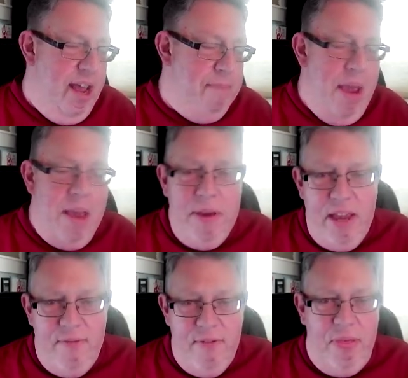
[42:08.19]
and
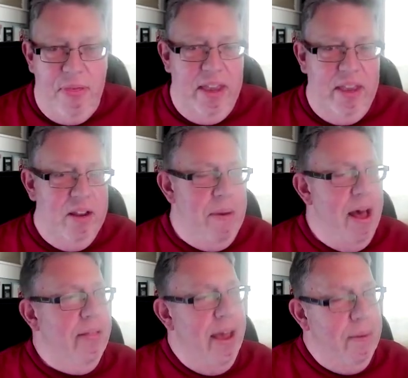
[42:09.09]
maybe even thinking
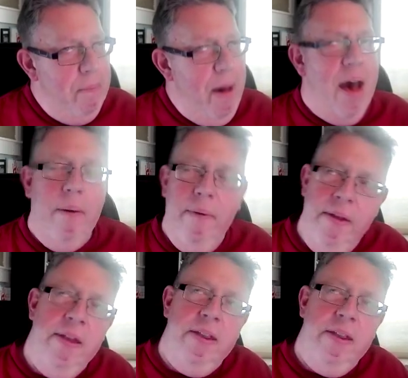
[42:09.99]
about, like, wow,